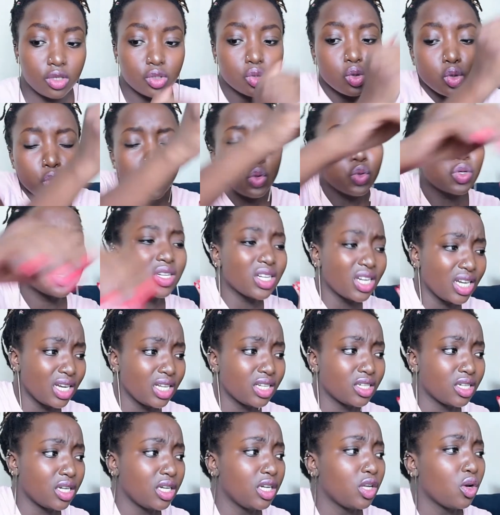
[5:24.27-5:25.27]
So you
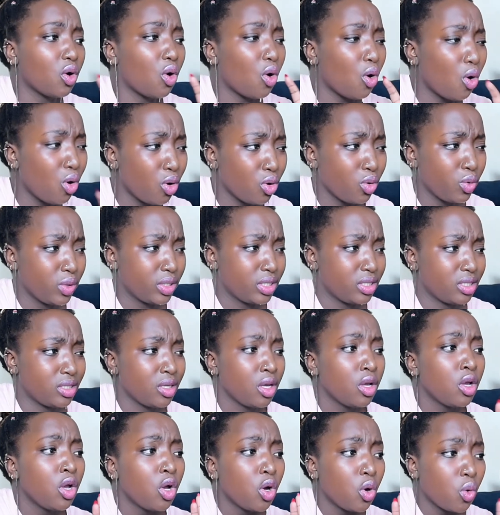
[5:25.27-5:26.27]
really always
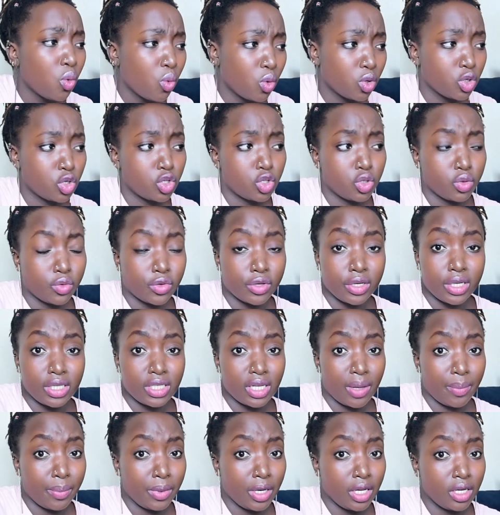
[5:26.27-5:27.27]
want to create
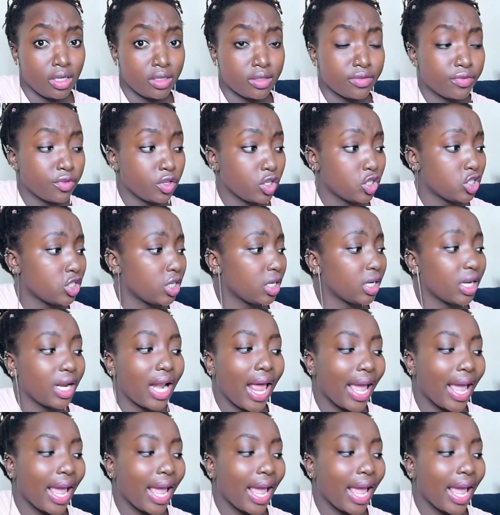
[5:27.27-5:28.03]
a playlist for your channel.